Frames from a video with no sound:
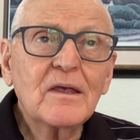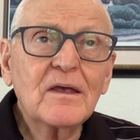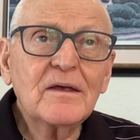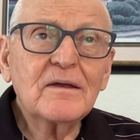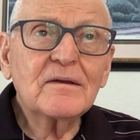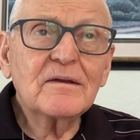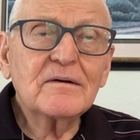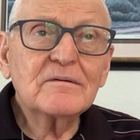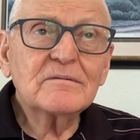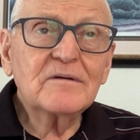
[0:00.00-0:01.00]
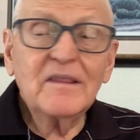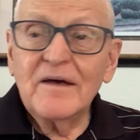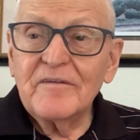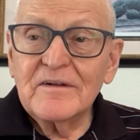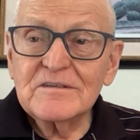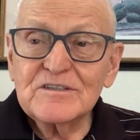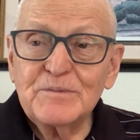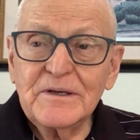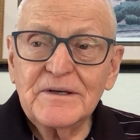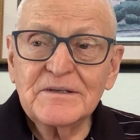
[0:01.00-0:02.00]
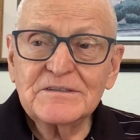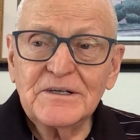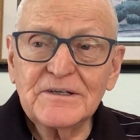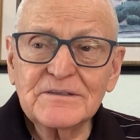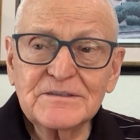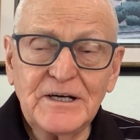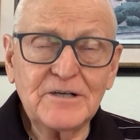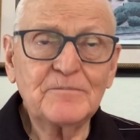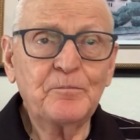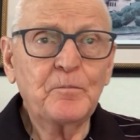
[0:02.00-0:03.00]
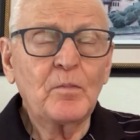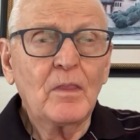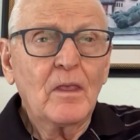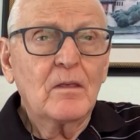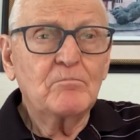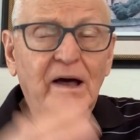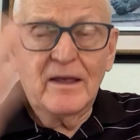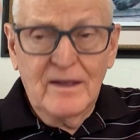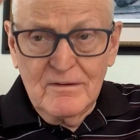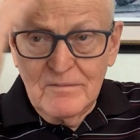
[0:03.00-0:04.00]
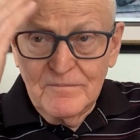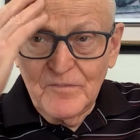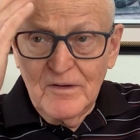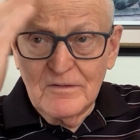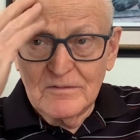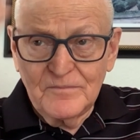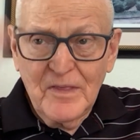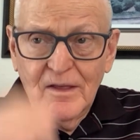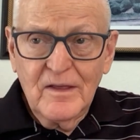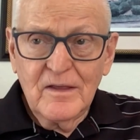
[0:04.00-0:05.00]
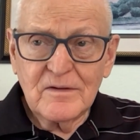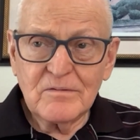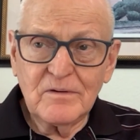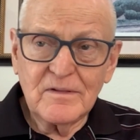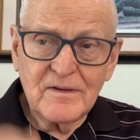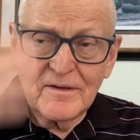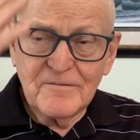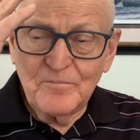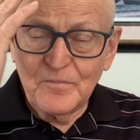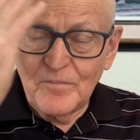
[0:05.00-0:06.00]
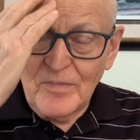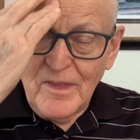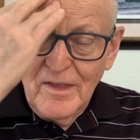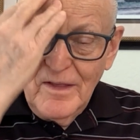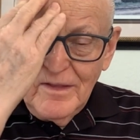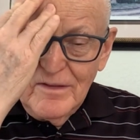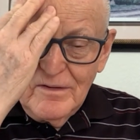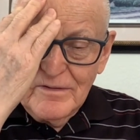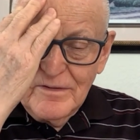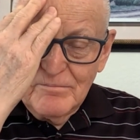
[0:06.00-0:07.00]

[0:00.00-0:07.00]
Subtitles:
with the evidence of speaking in tongues. Now, my head, you know, it's one thing, you know, your